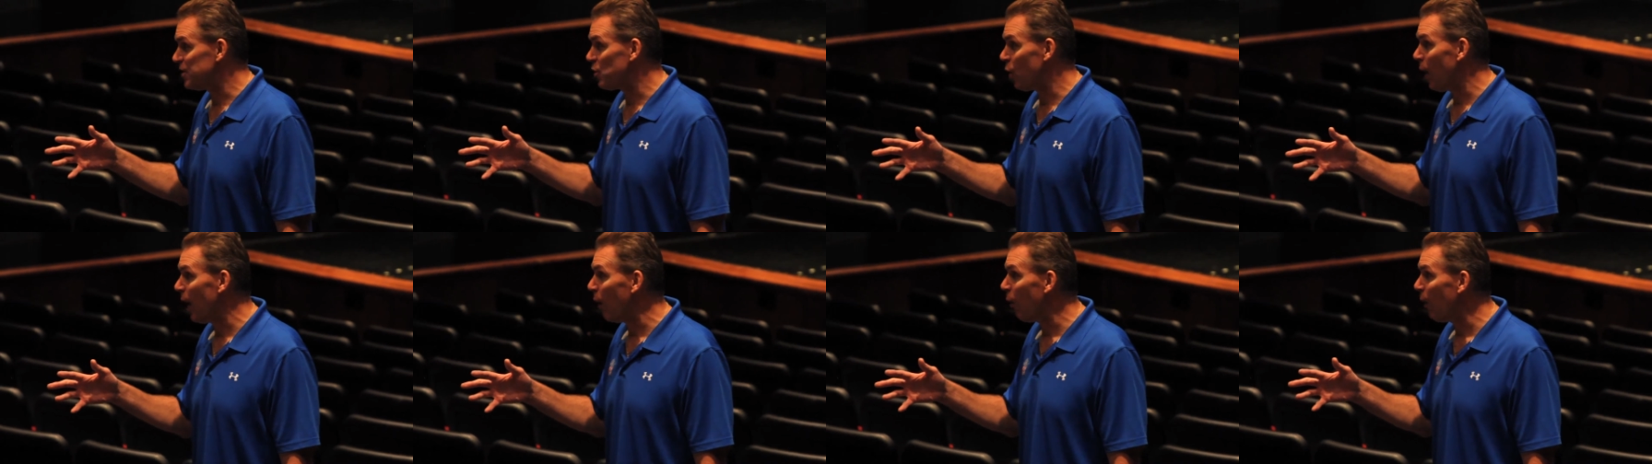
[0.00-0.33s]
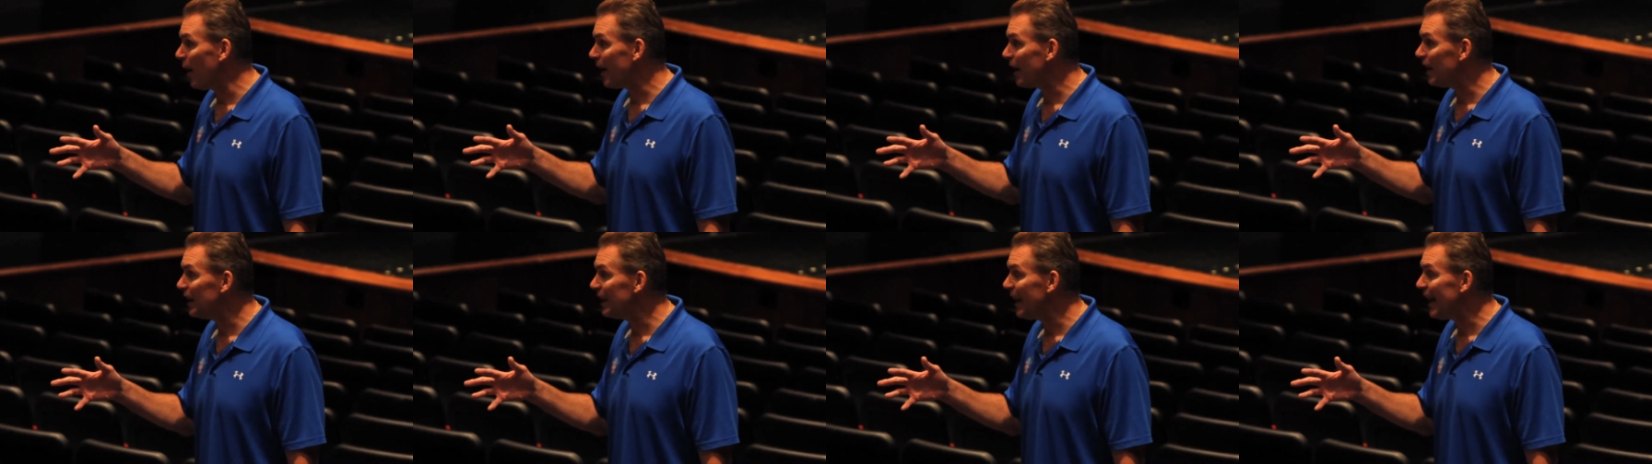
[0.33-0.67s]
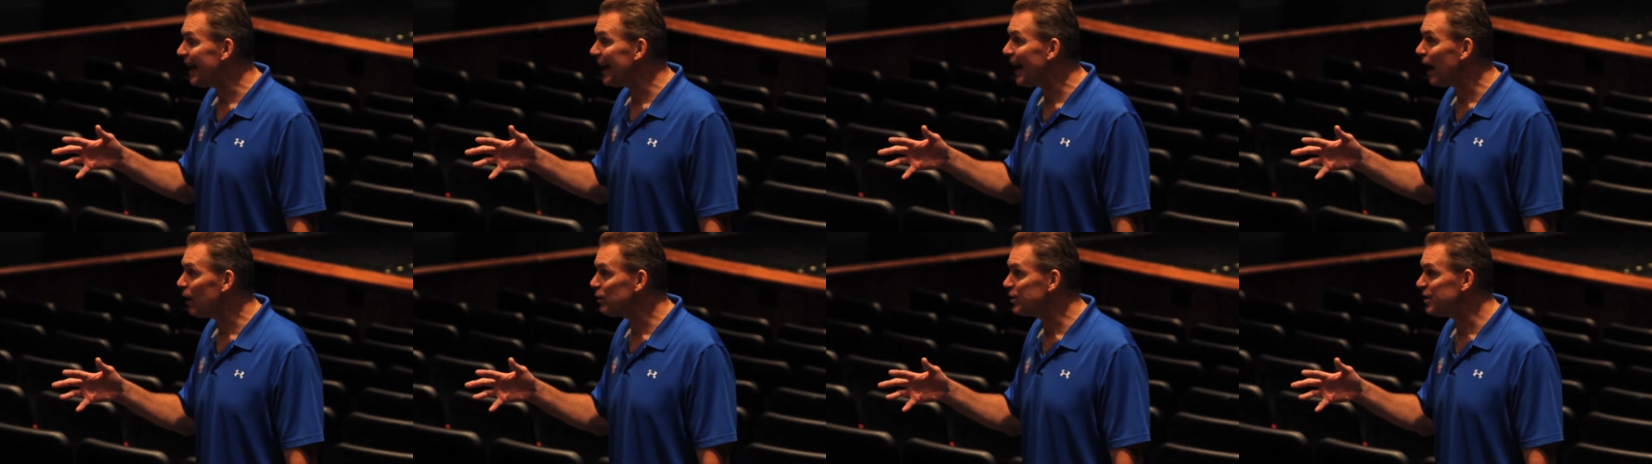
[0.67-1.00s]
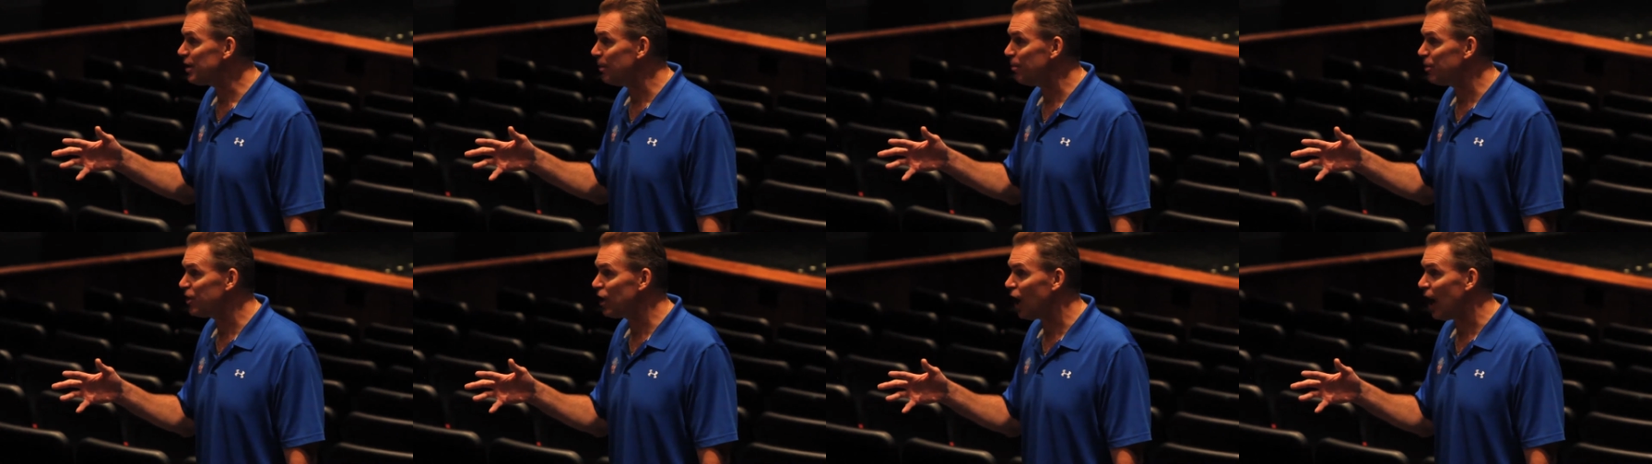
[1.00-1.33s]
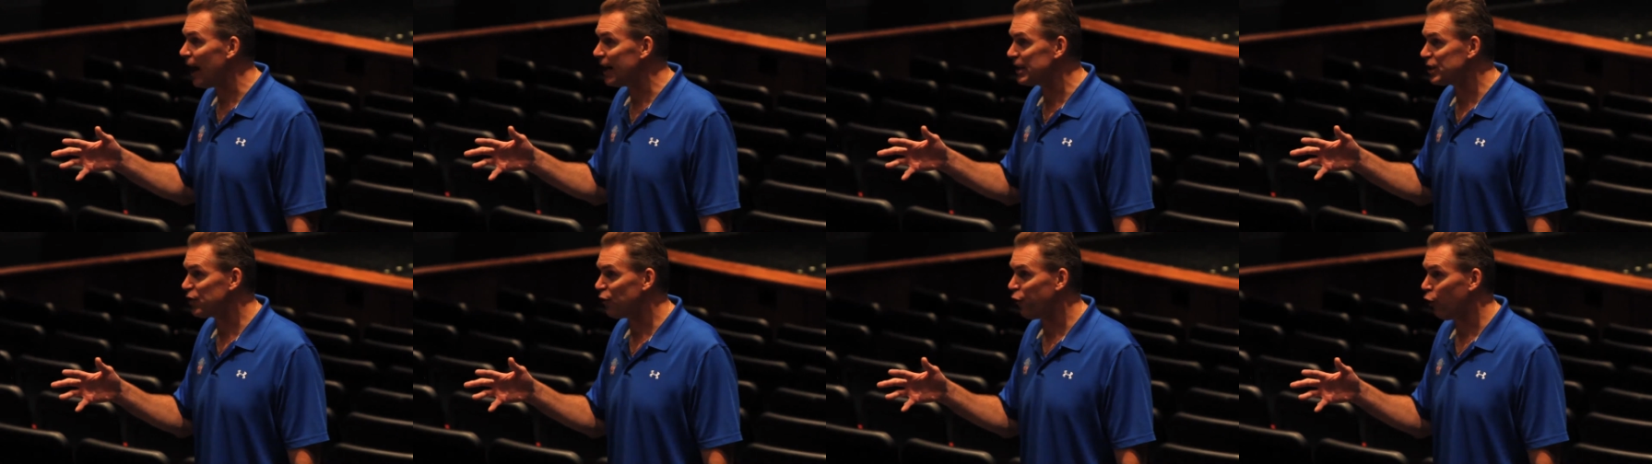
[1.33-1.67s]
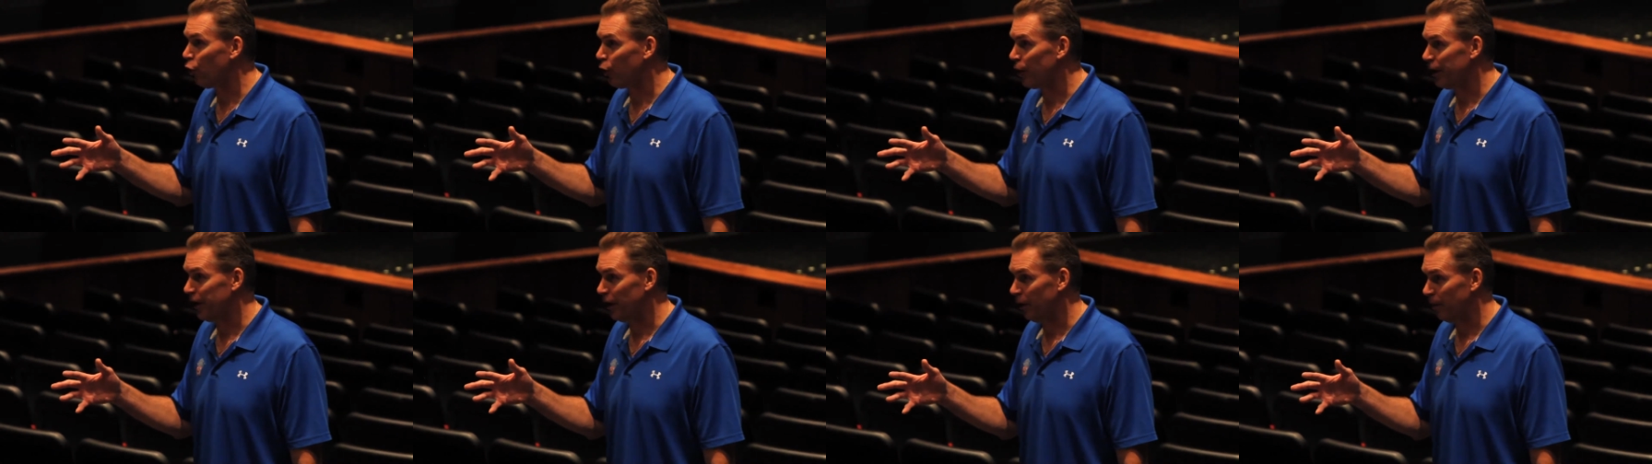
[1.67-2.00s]
So I want to lay out some thoughts
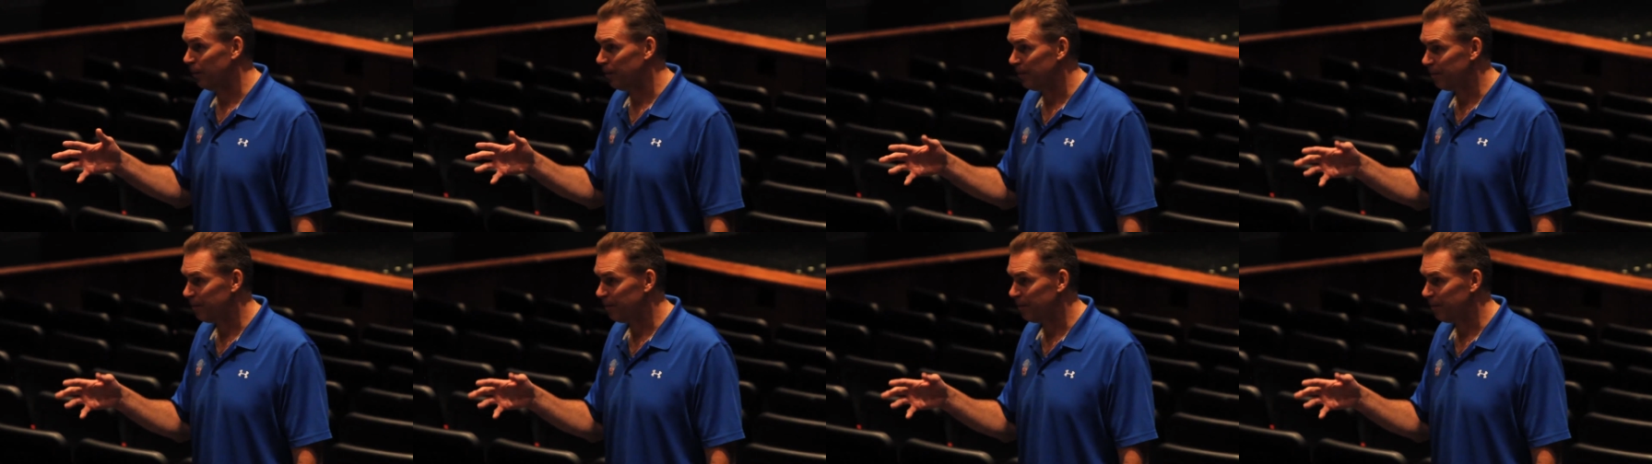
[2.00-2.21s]
for you.